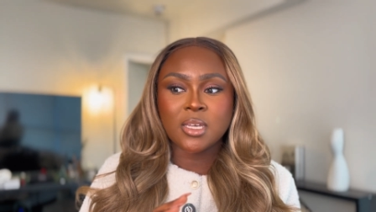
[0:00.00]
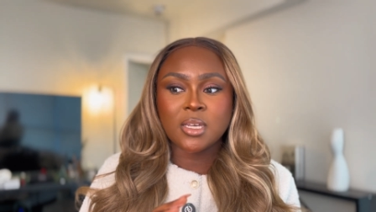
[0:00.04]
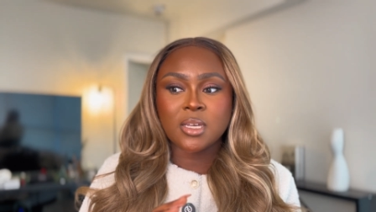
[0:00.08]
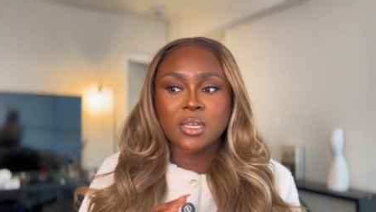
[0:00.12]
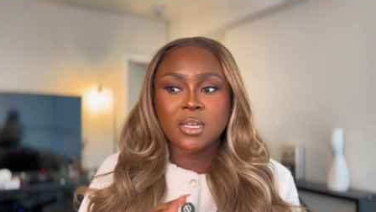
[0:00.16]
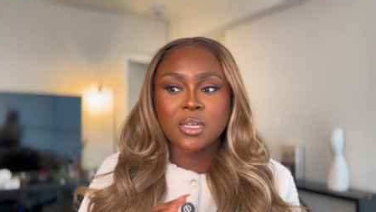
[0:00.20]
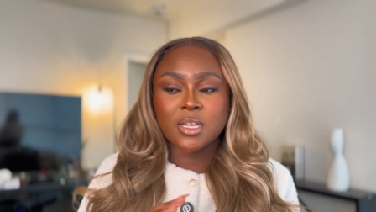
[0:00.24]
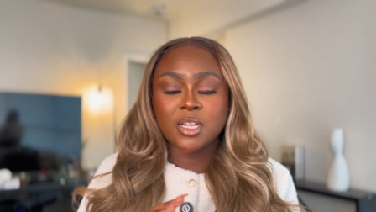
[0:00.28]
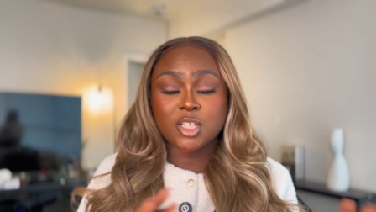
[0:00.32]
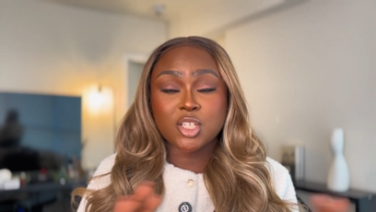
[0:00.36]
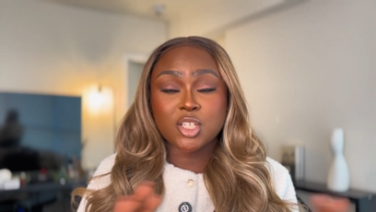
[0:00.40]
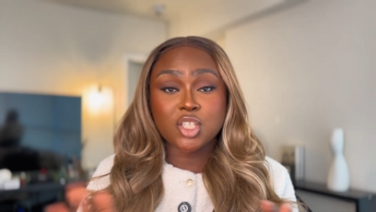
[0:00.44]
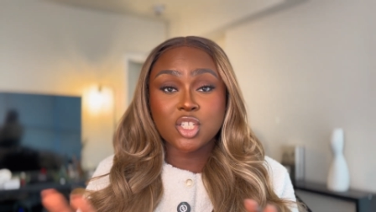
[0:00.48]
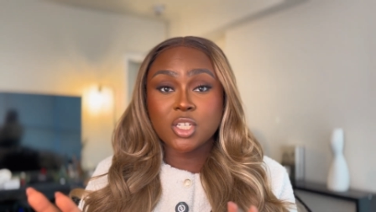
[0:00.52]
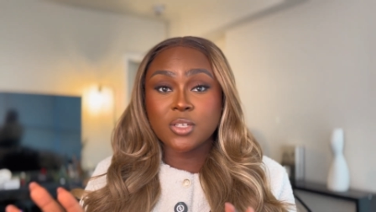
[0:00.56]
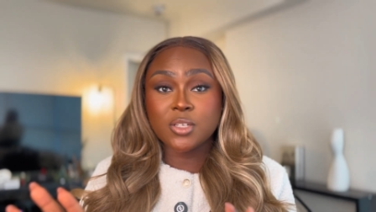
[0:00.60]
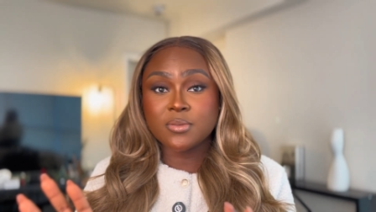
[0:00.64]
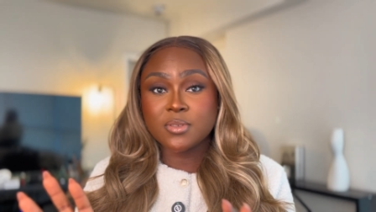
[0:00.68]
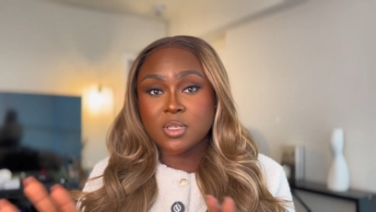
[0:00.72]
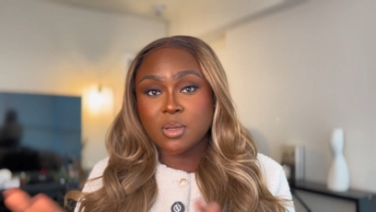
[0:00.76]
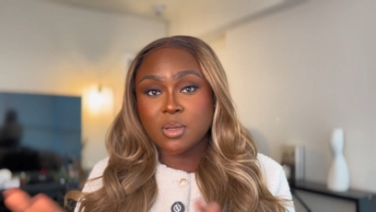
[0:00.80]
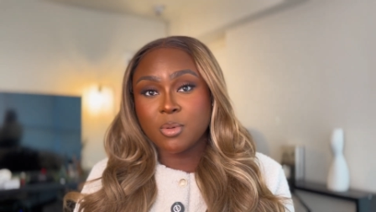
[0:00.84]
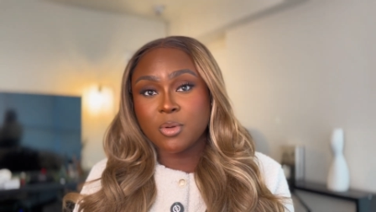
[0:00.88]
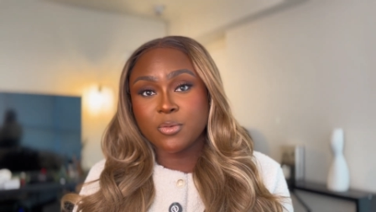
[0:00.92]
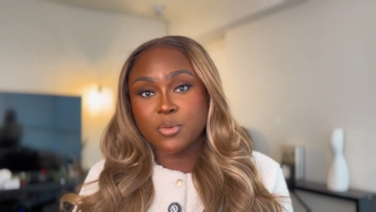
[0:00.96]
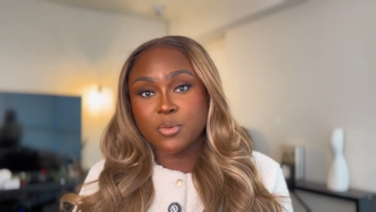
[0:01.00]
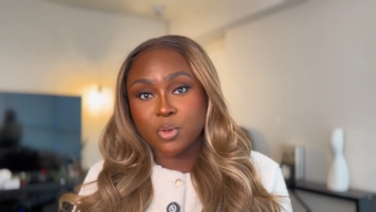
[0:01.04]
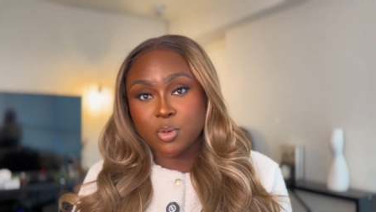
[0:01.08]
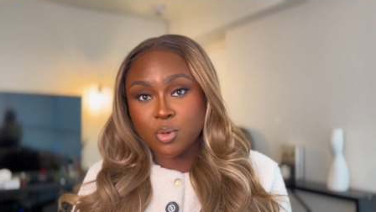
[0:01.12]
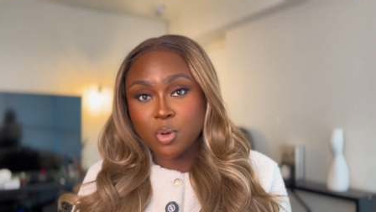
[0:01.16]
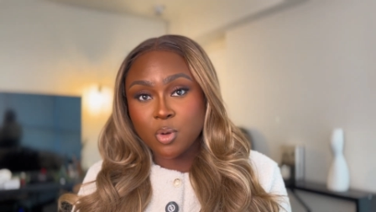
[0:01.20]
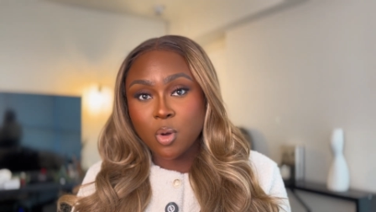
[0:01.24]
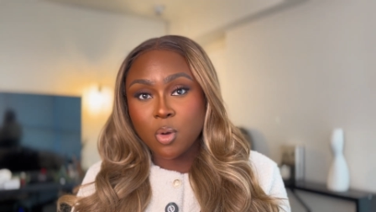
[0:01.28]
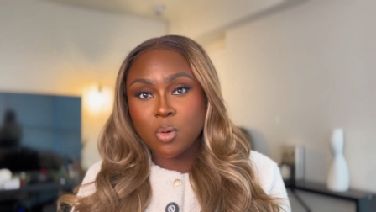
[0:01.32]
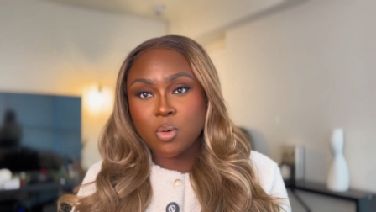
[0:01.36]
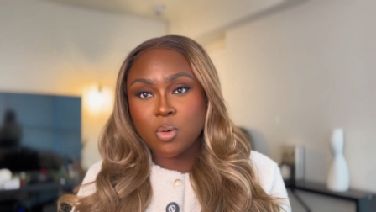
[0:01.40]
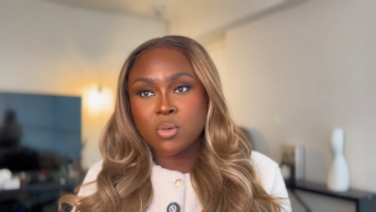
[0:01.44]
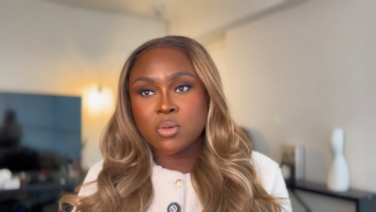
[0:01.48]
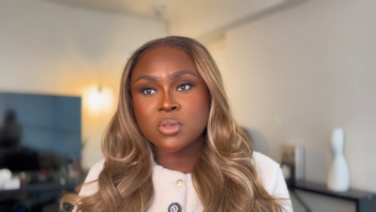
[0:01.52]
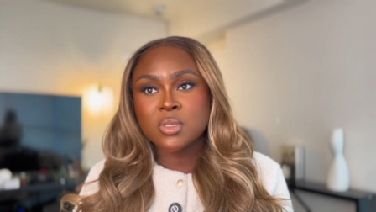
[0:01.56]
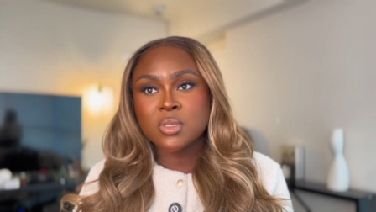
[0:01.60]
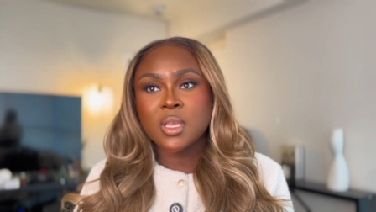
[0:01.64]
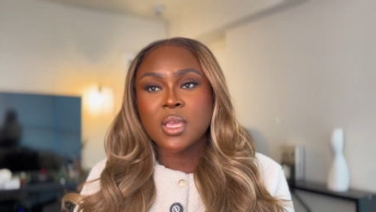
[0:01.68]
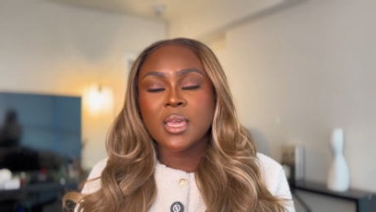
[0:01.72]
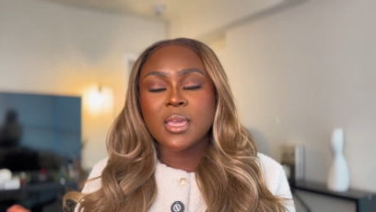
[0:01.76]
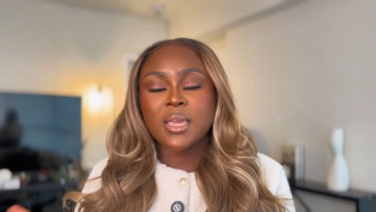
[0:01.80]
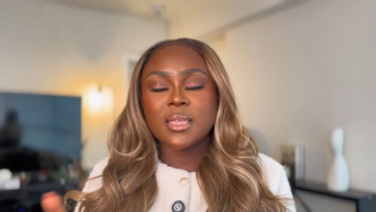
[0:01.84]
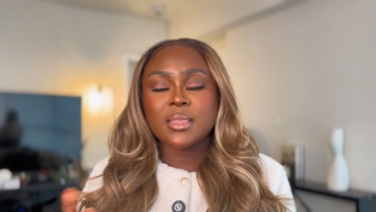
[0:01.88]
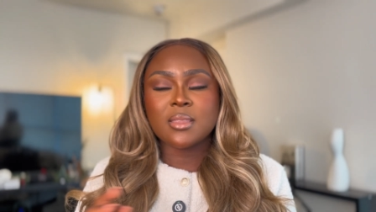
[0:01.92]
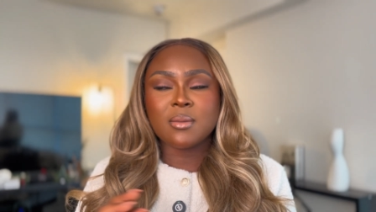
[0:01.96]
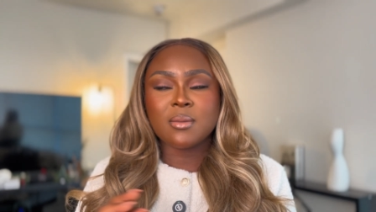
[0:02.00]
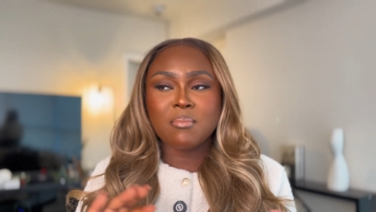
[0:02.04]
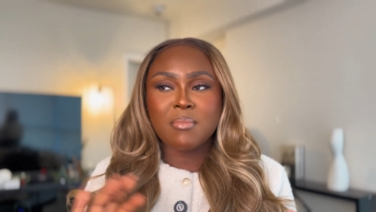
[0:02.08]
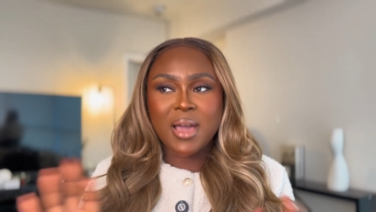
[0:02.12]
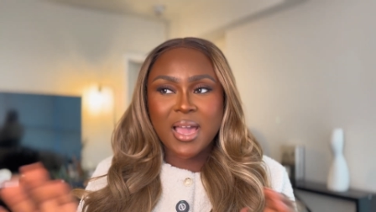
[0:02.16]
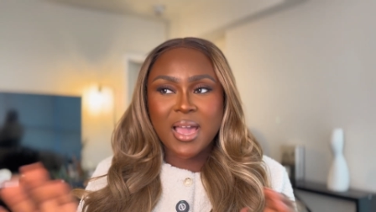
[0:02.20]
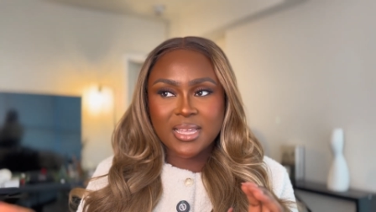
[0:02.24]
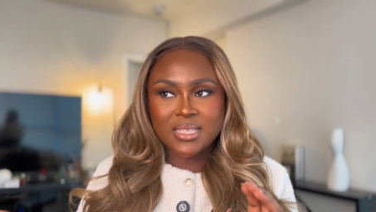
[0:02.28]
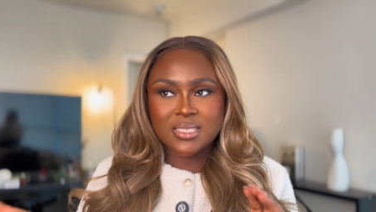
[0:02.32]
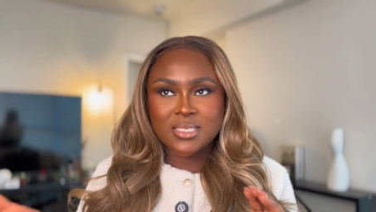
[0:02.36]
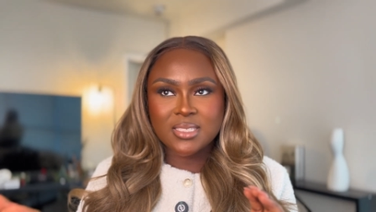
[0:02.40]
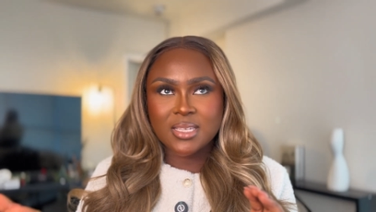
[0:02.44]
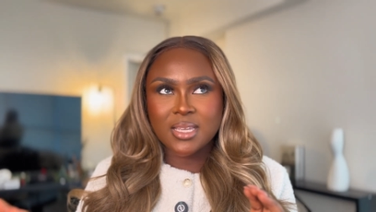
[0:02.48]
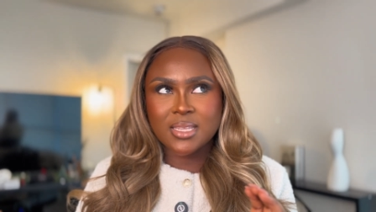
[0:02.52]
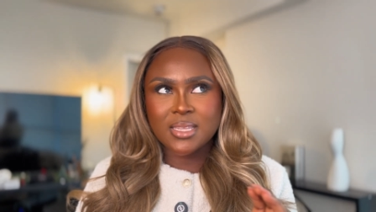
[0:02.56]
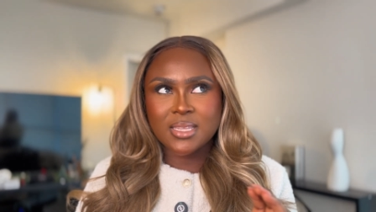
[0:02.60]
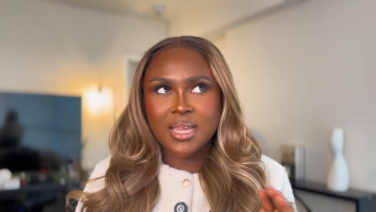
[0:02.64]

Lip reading: achieve some of your goals, the mindset